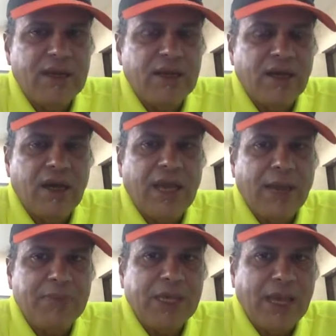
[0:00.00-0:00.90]
a
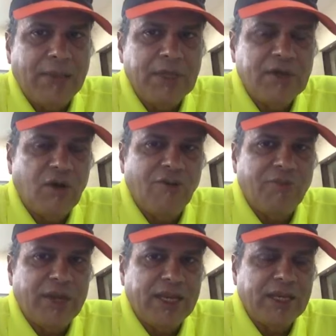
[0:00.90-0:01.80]
happy habit of
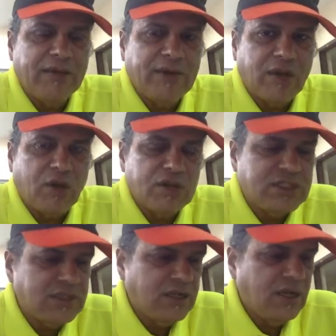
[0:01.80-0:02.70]
breaking records
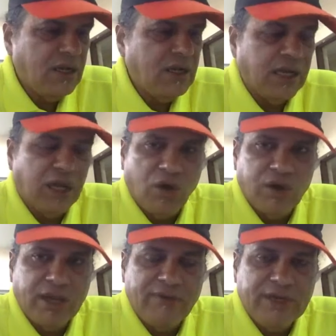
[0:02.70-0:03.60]
galore.
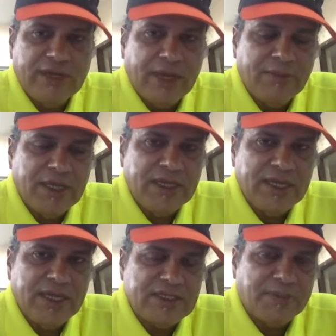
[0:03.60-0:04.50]
Every time he
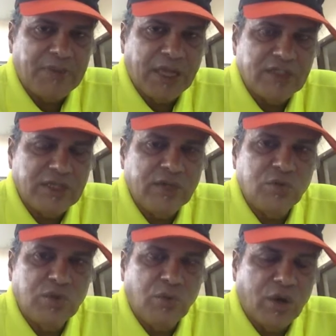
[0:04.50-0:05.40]
takes a plunge into the
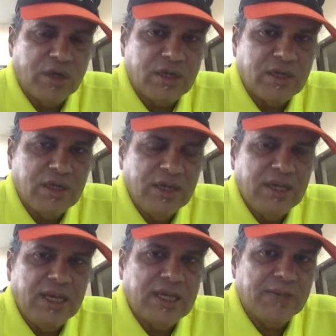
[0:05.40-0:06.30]
water, he
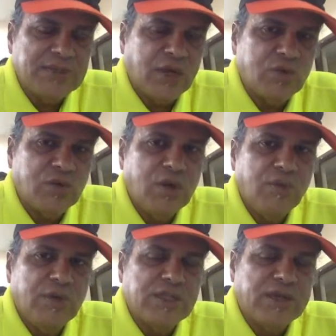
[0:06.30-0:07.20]
comes out
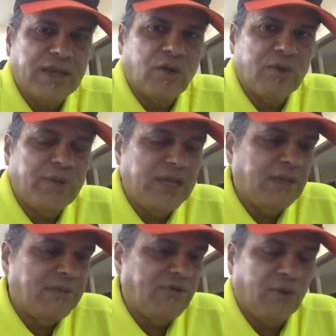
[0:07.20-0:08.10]
with a record-breaking
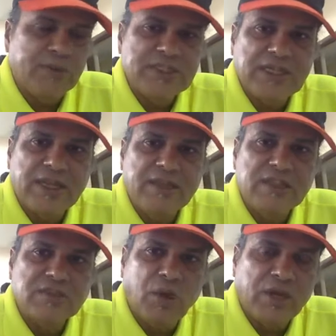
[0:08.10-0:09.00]
performance. And this
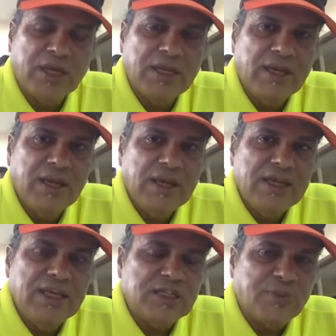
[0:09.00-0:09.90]
morning, he
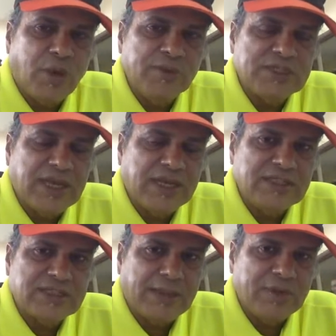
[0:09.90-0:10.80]
has promised. I just
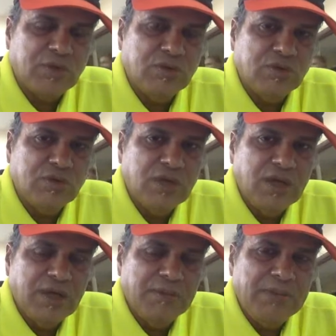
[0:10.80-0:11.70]
happened to
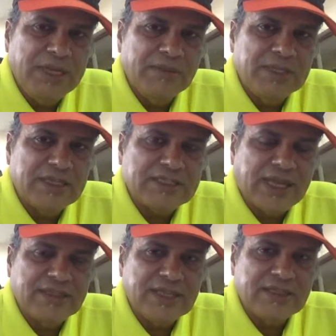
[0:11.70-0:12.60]
meet him in the
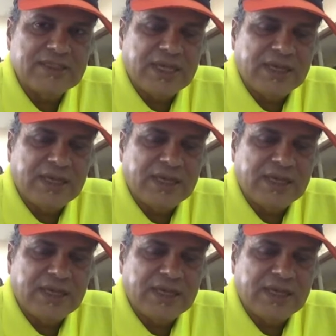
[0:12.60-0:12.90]
stands and said,